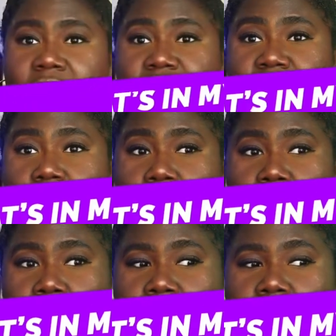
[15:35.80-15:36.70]

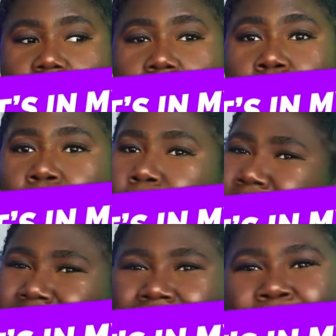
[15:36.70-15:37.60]
so
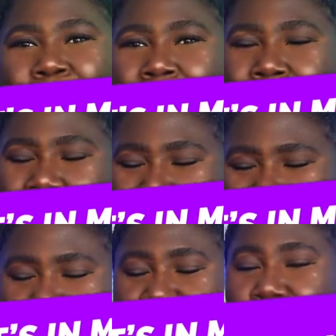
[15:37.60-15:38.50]
what's in my
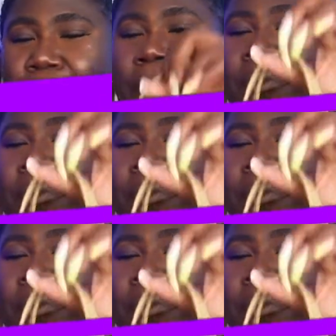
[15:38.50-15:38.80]
bag? So